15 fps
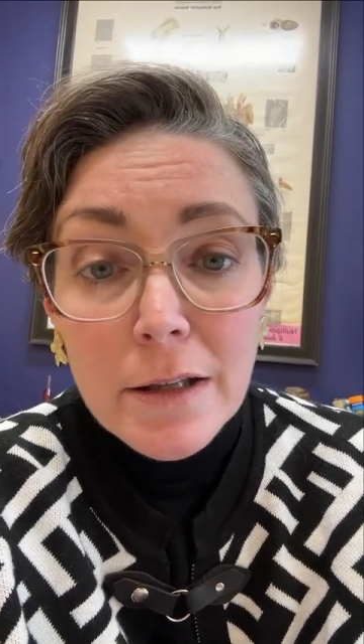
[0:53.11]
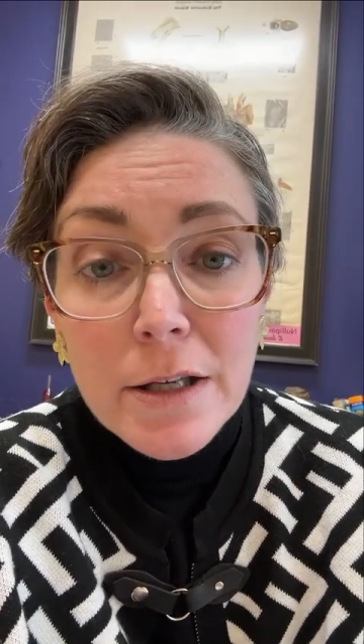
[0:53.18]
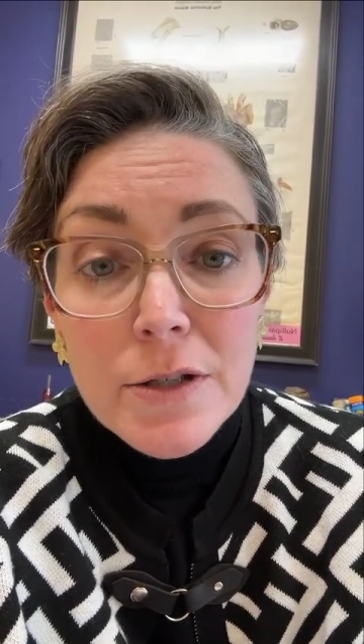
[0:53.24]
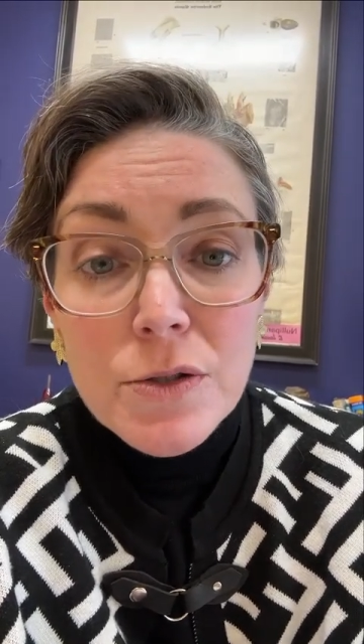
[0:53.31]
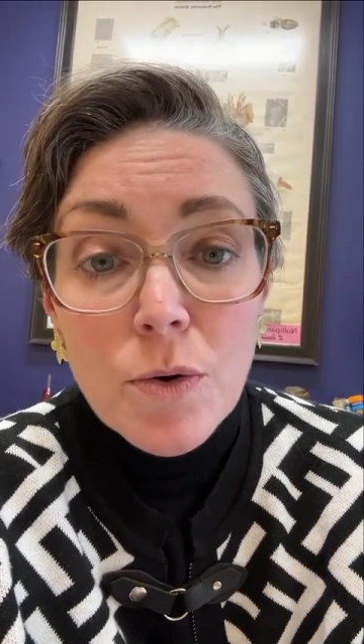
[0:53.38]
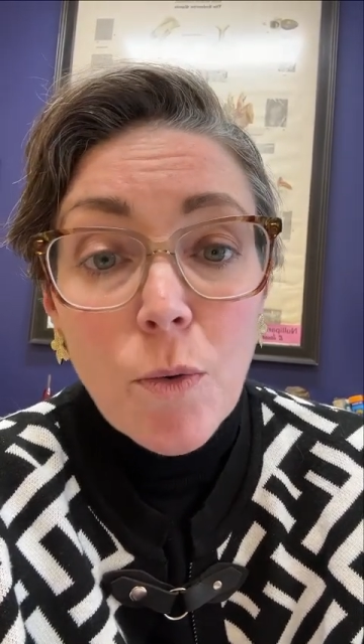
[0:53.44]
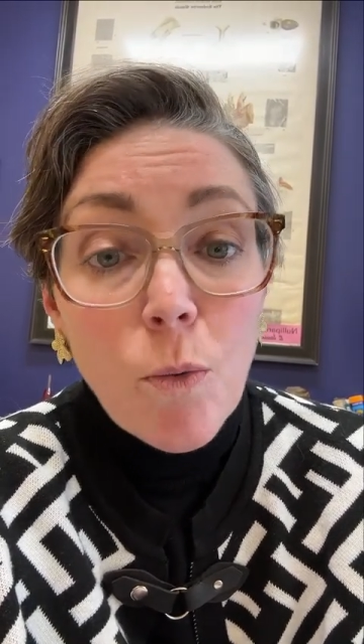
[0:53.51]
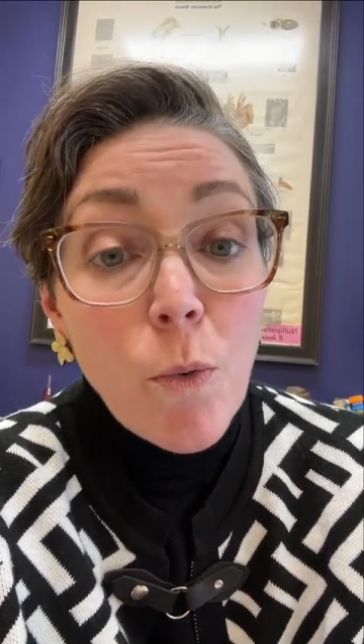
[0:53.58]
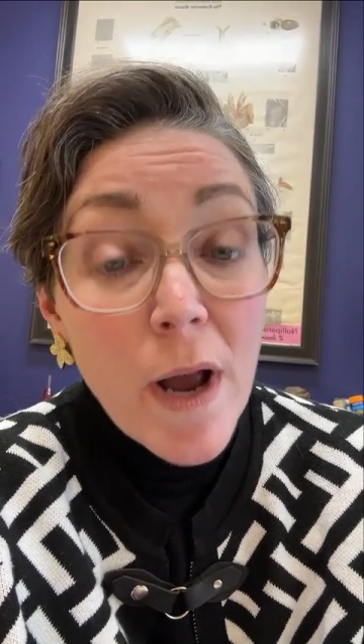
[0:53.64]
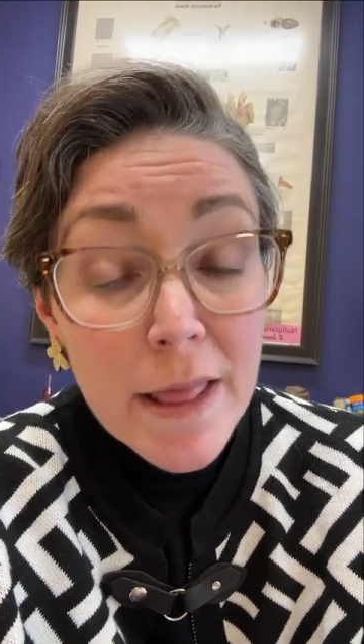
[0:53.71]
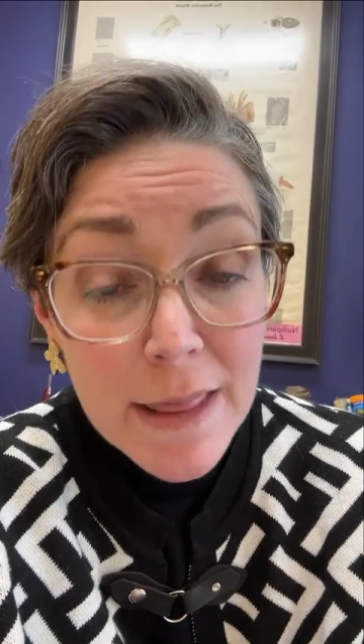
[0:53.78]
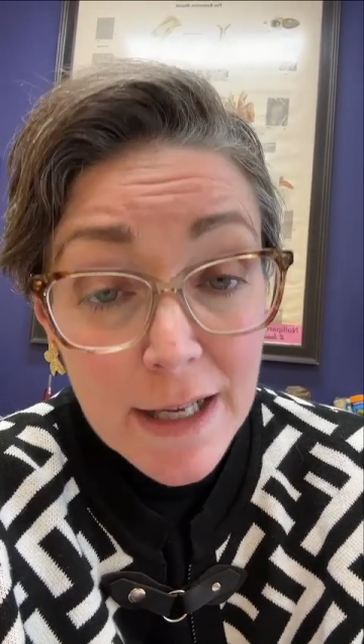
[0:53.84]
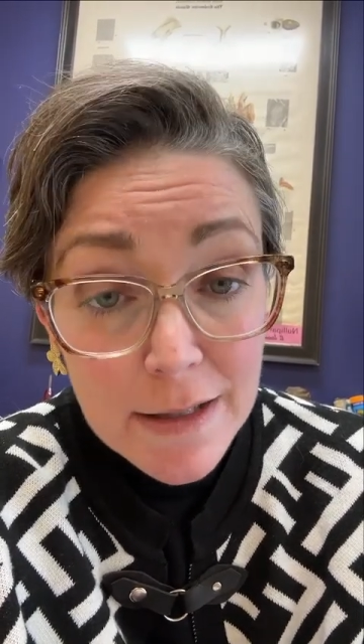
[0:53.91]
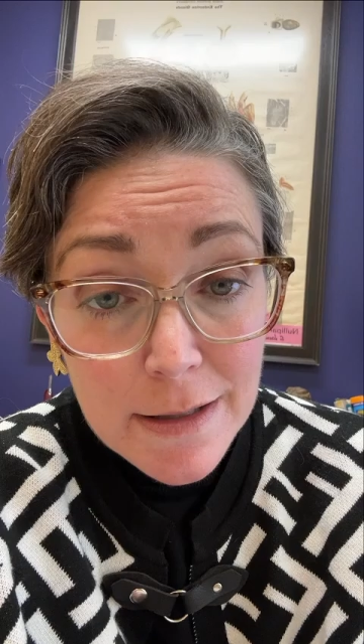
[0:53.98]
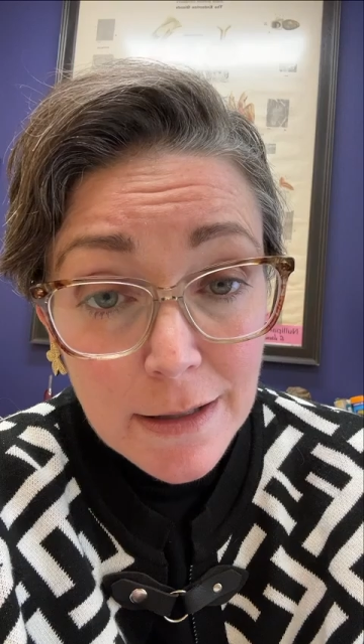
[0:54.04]
us when
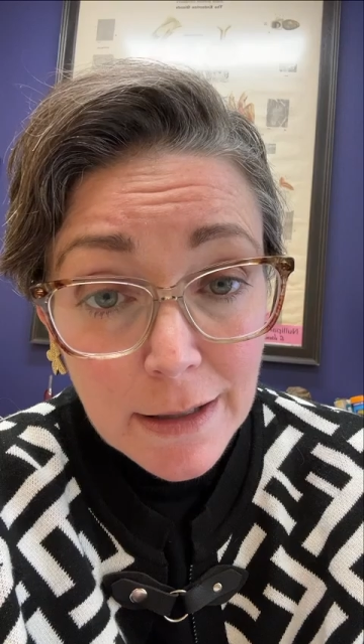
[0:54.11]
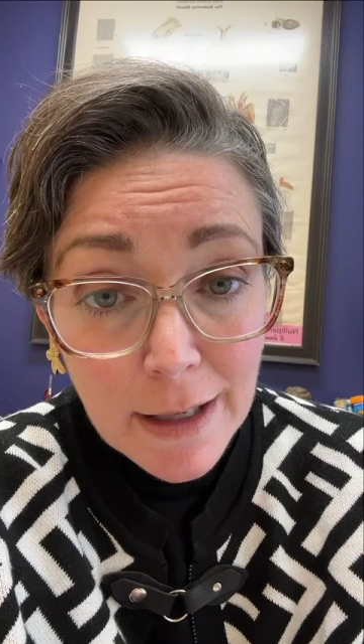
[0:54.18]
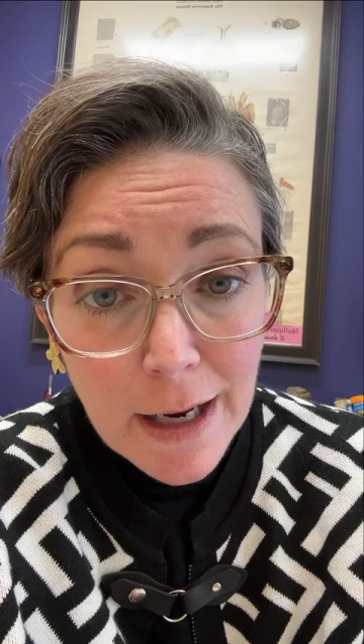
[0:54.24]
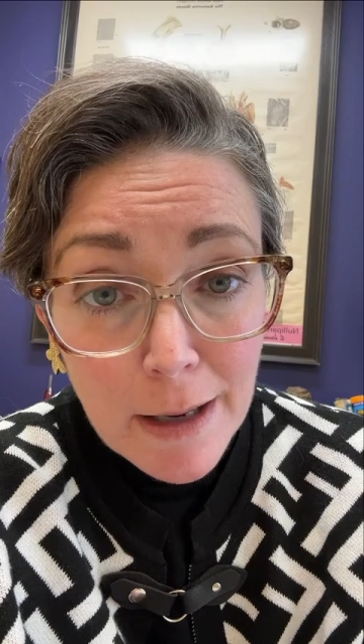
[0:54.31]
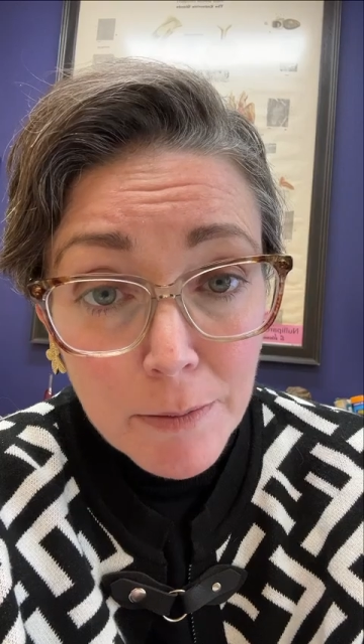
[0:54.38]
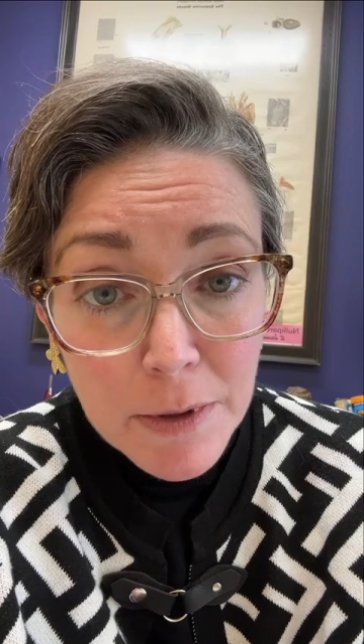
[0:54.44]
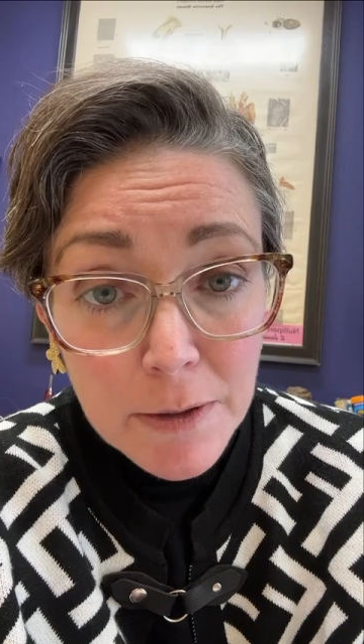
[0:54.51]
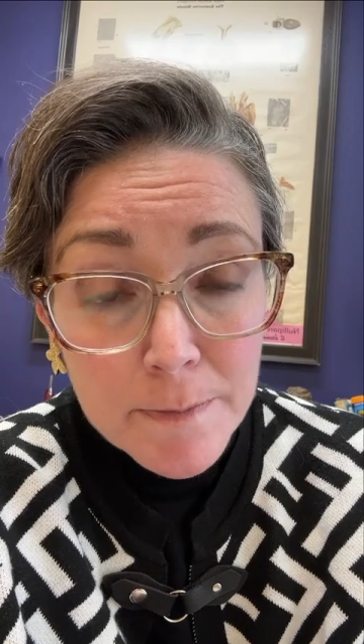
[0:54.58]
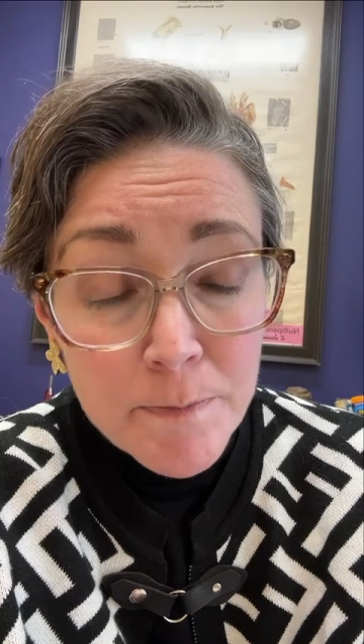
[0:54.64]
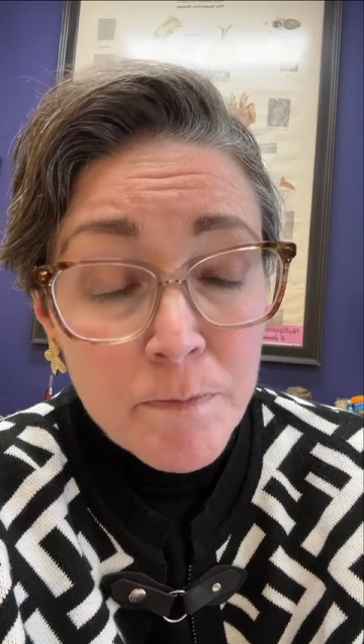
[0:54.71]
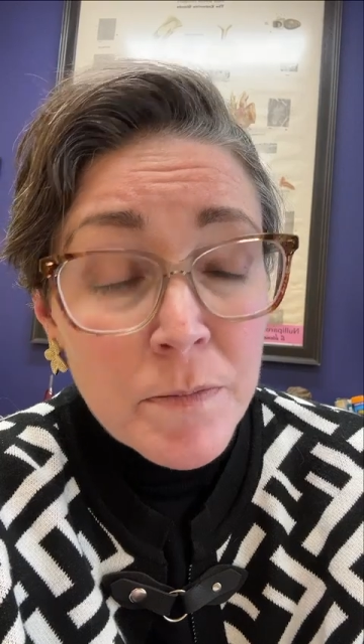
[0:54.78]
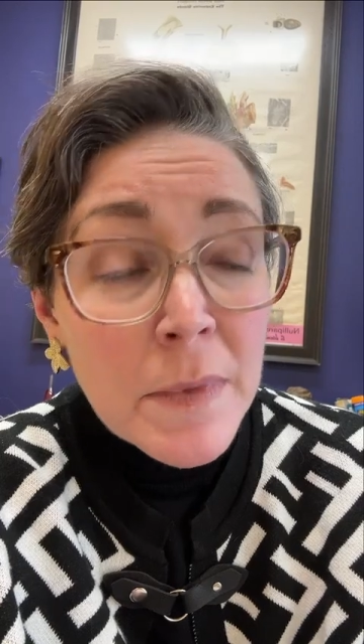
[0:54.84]
that's going to happen